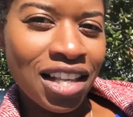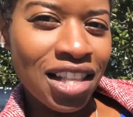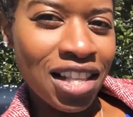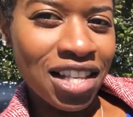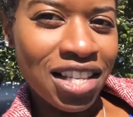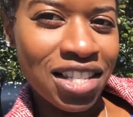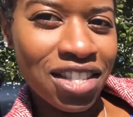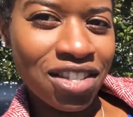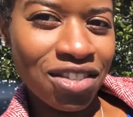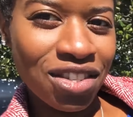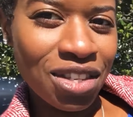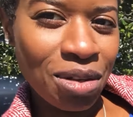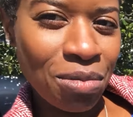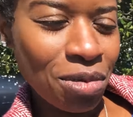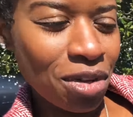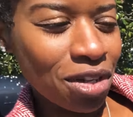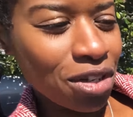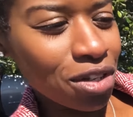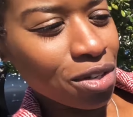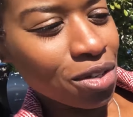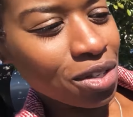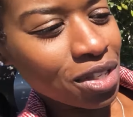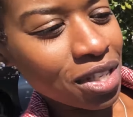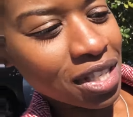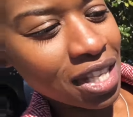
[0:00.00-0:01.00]
These are some of the
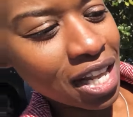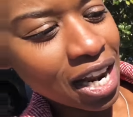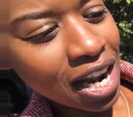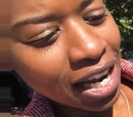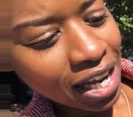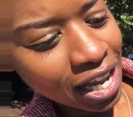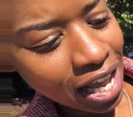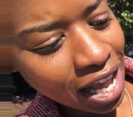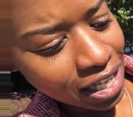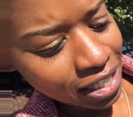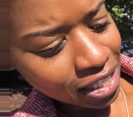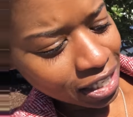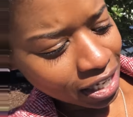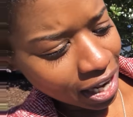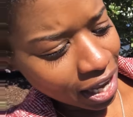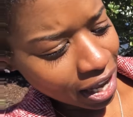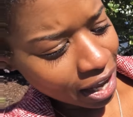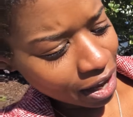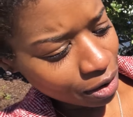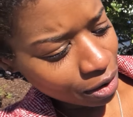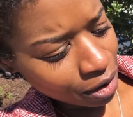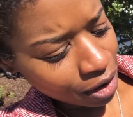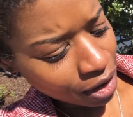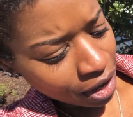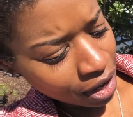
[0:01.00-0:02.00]
juices that I got
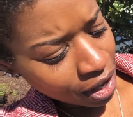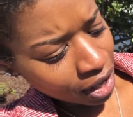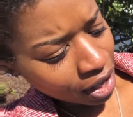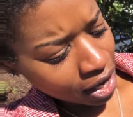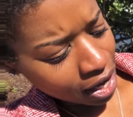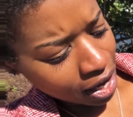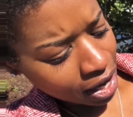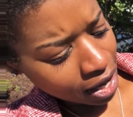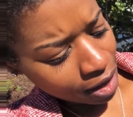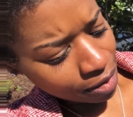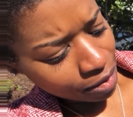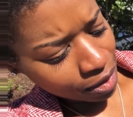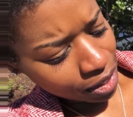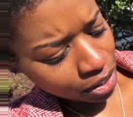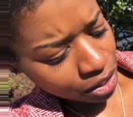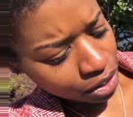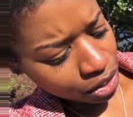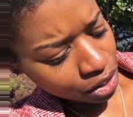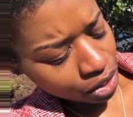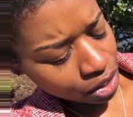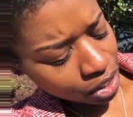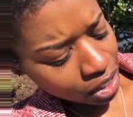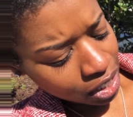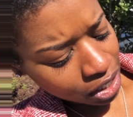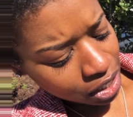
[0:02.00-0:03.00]
today. This
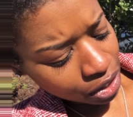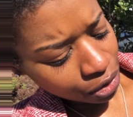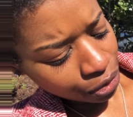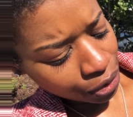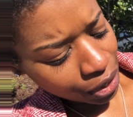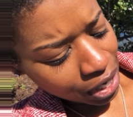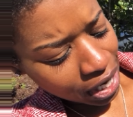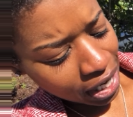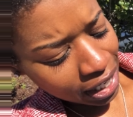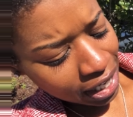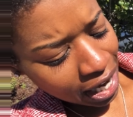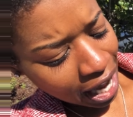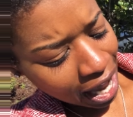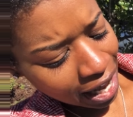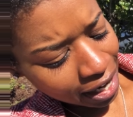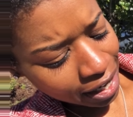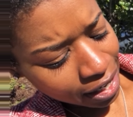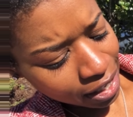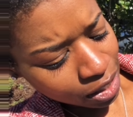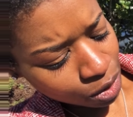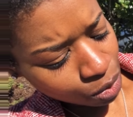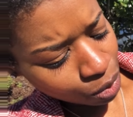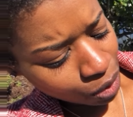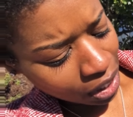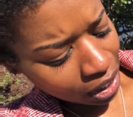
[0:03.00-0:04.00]
juice is Green
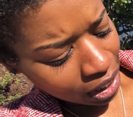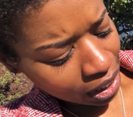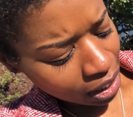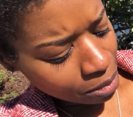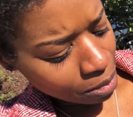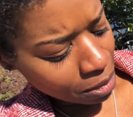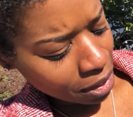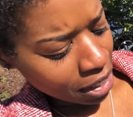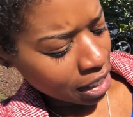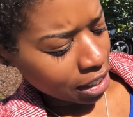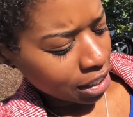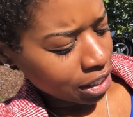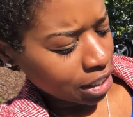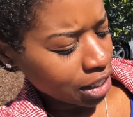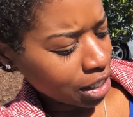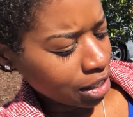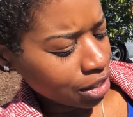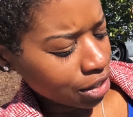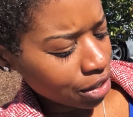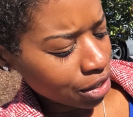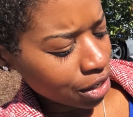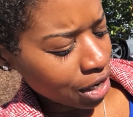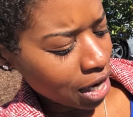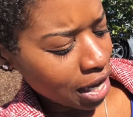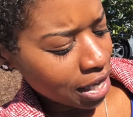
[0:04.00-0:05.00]
Goddess with lemon and
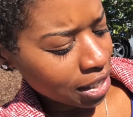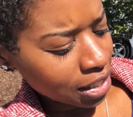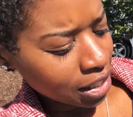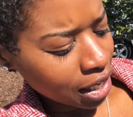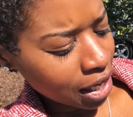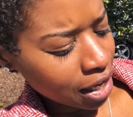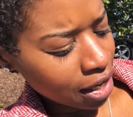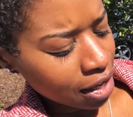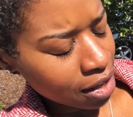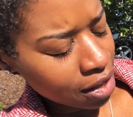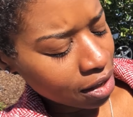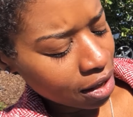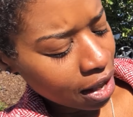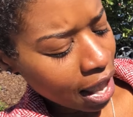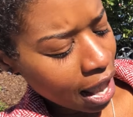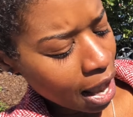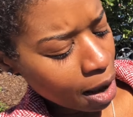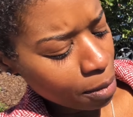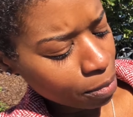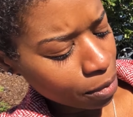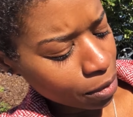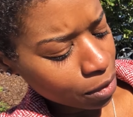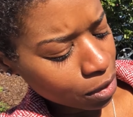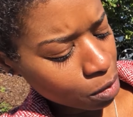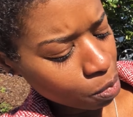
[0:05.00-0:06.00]
ginger. It has kale,
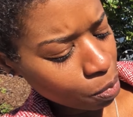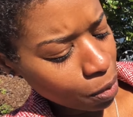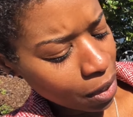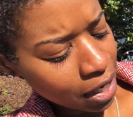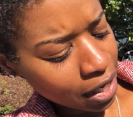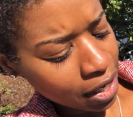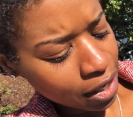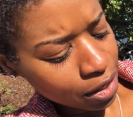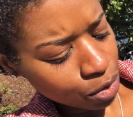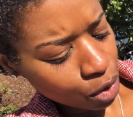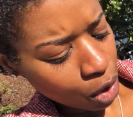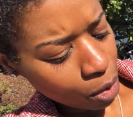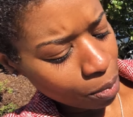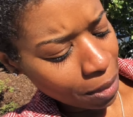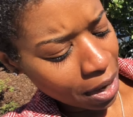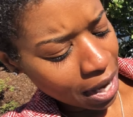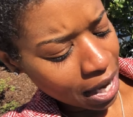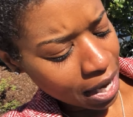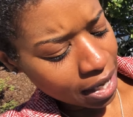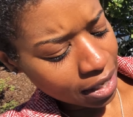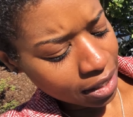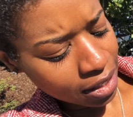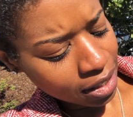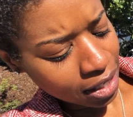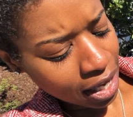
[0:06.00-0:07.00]
apple, spinach,
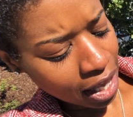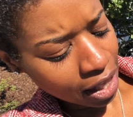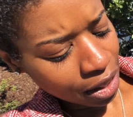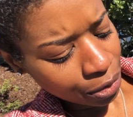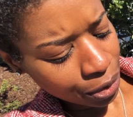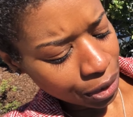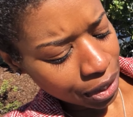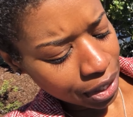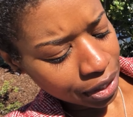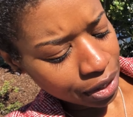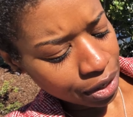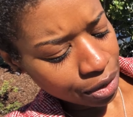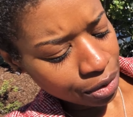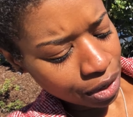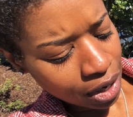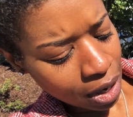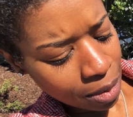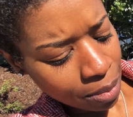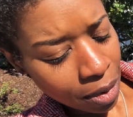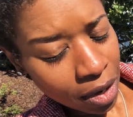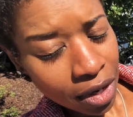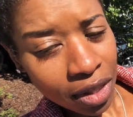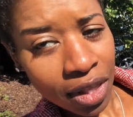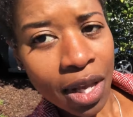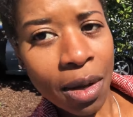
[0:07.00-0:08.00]
romaine, celery,
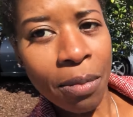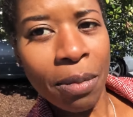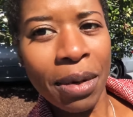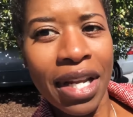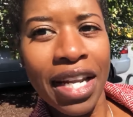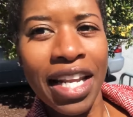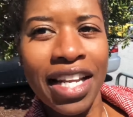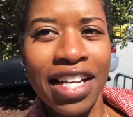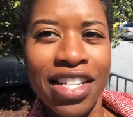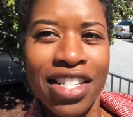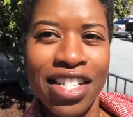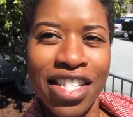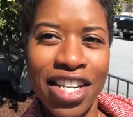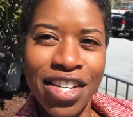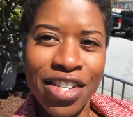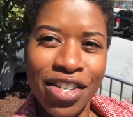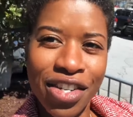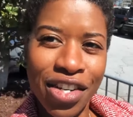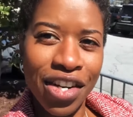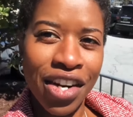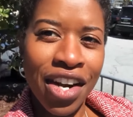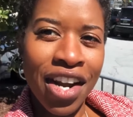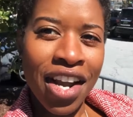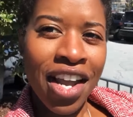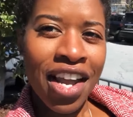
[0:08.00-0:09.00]
cucumber, lemon, and
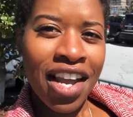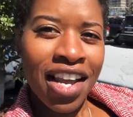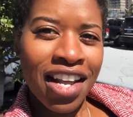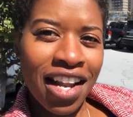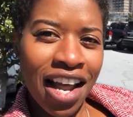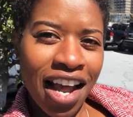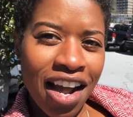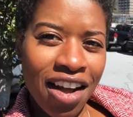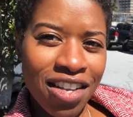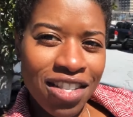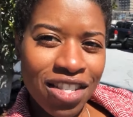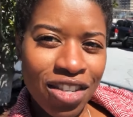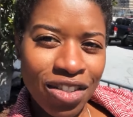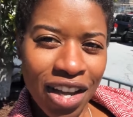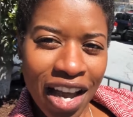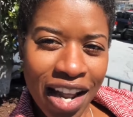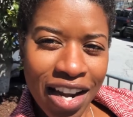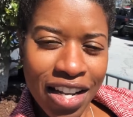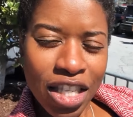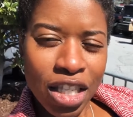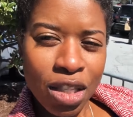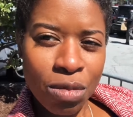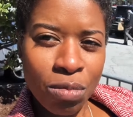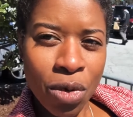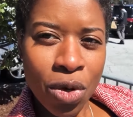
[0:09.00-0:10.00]
ginger. And I also got
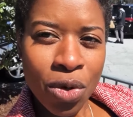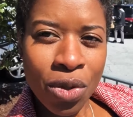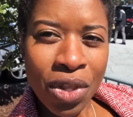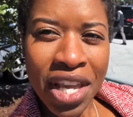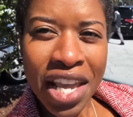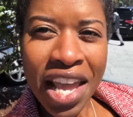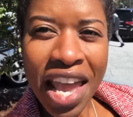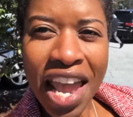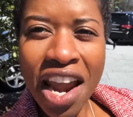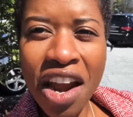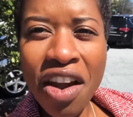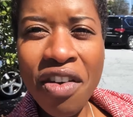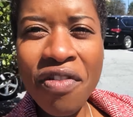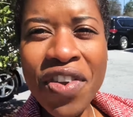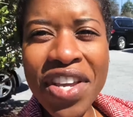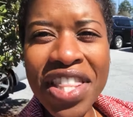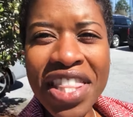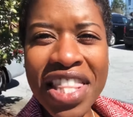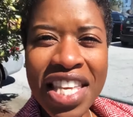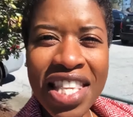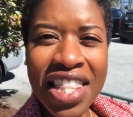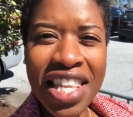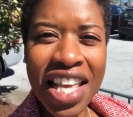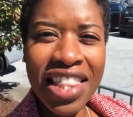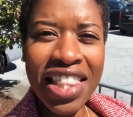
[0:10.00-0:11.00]
a smoothie.
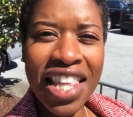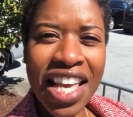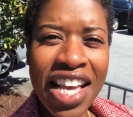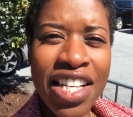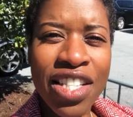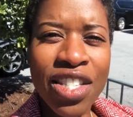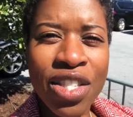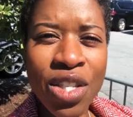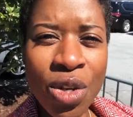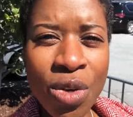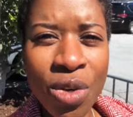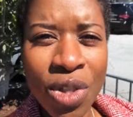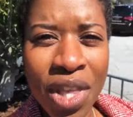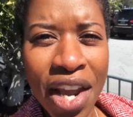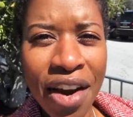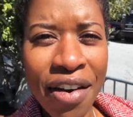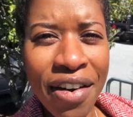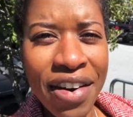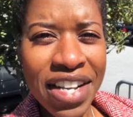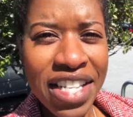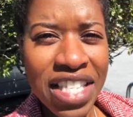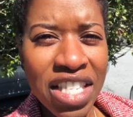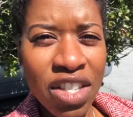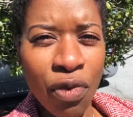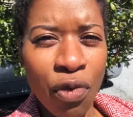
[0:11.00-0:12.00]
Everything that they do
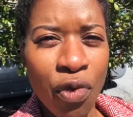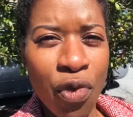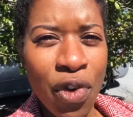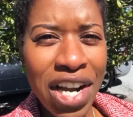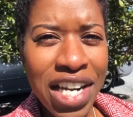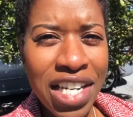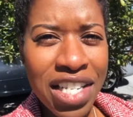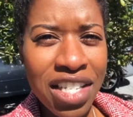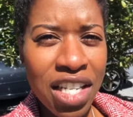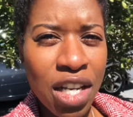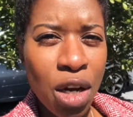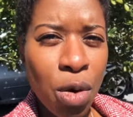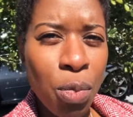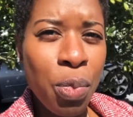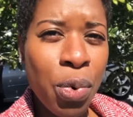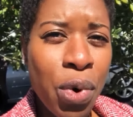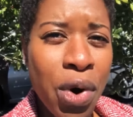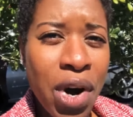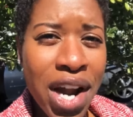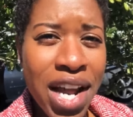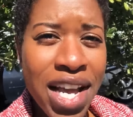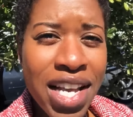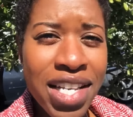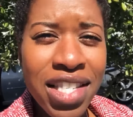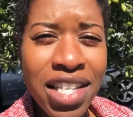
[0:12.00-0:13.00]
there is freshly
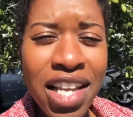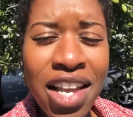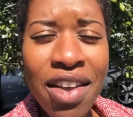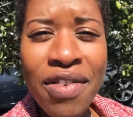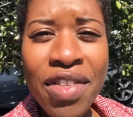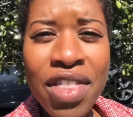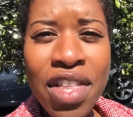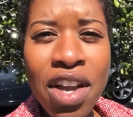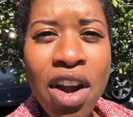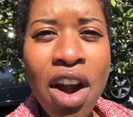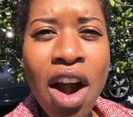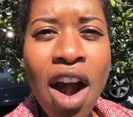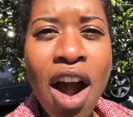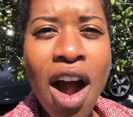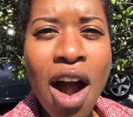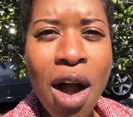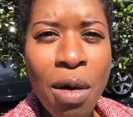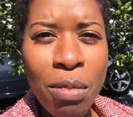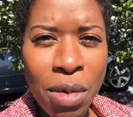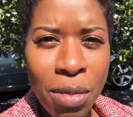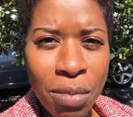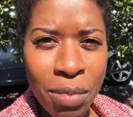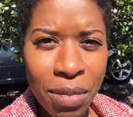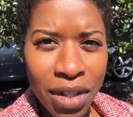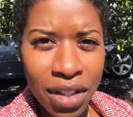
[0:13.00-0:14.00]
pressed. Even their
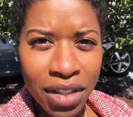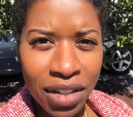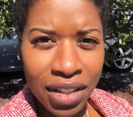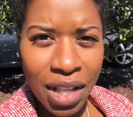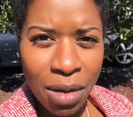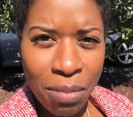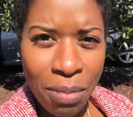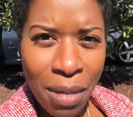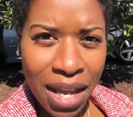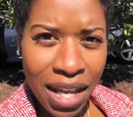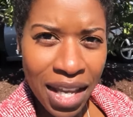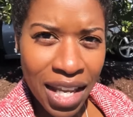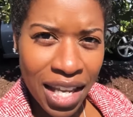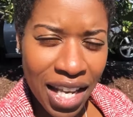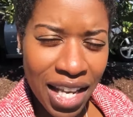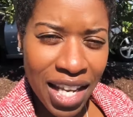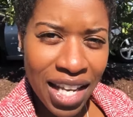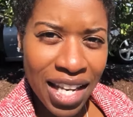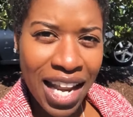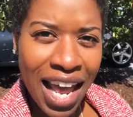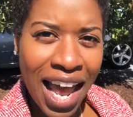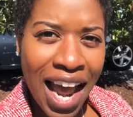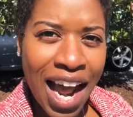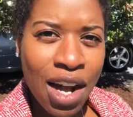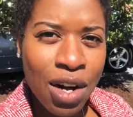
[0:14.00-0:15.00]
almond milk, they make it
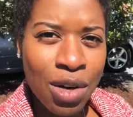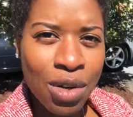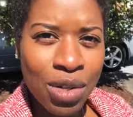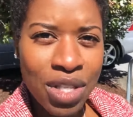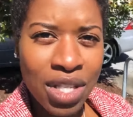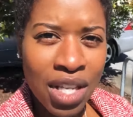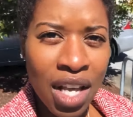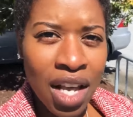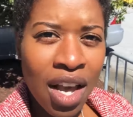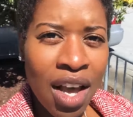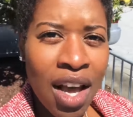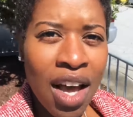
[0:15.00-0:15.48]
in-house.